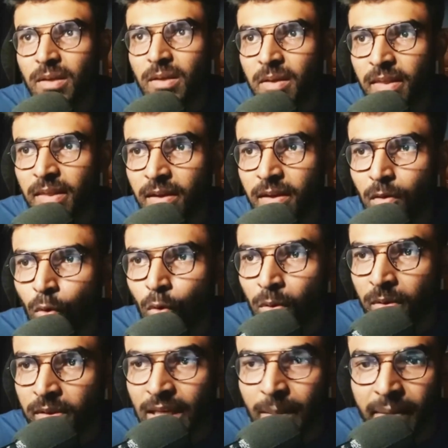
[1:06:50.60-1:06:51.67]
like oh,
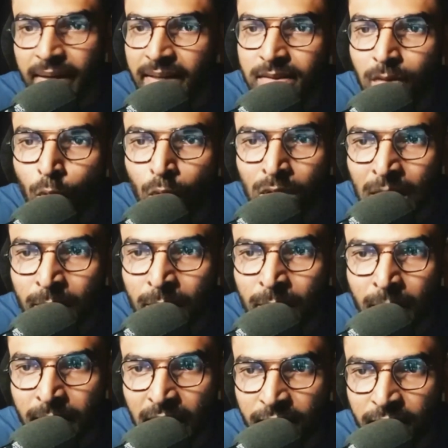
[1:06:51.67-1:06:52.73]
they made the Ollama
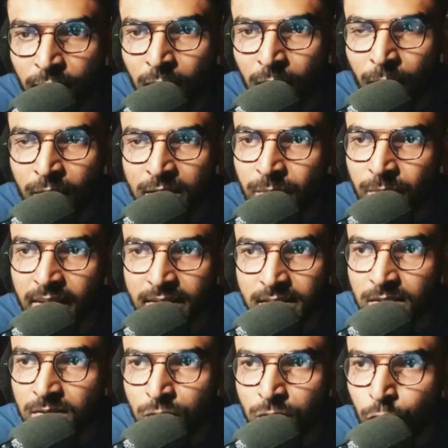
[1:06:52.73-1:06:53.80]
platform, which makes it
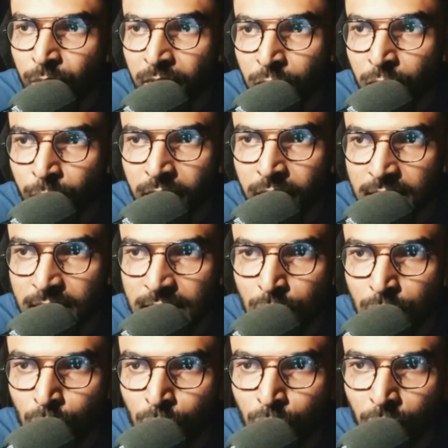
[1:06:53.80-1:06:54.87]
super duper easy
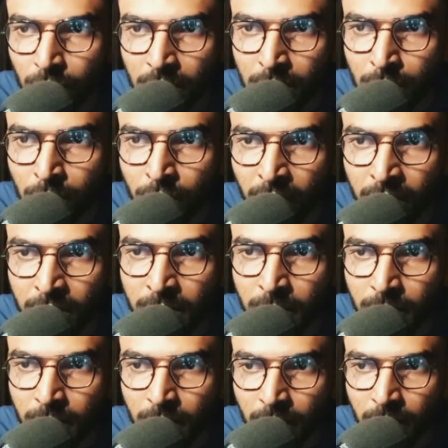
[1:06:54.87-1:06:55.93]
to you know run
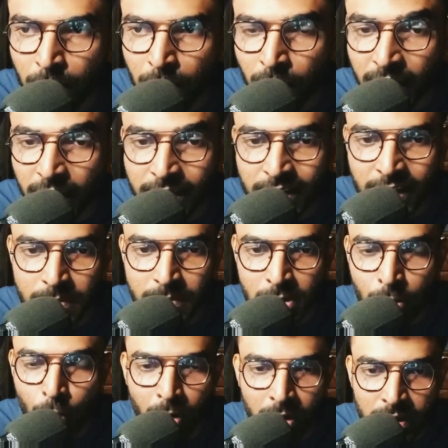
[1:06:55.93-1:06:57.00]
you know LLMs
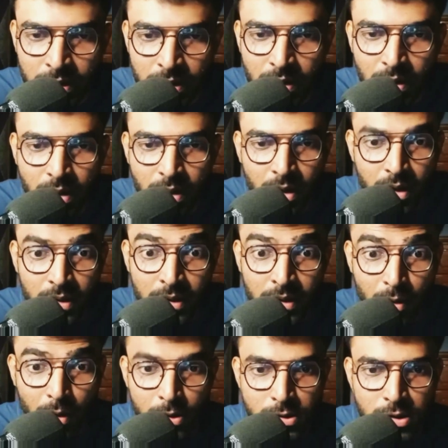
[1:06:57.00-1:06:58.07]
locally. They're
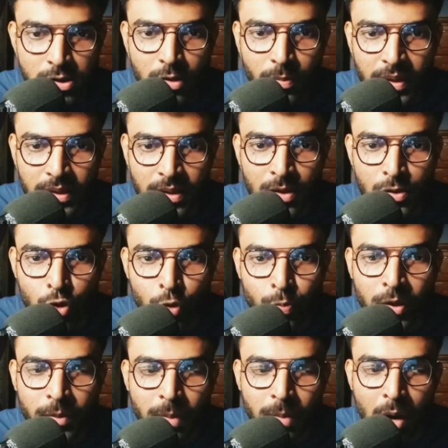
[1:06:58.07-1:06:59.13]
also making super
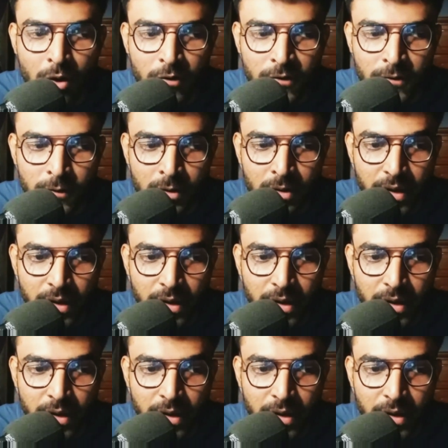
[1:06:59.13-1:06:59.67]
powerful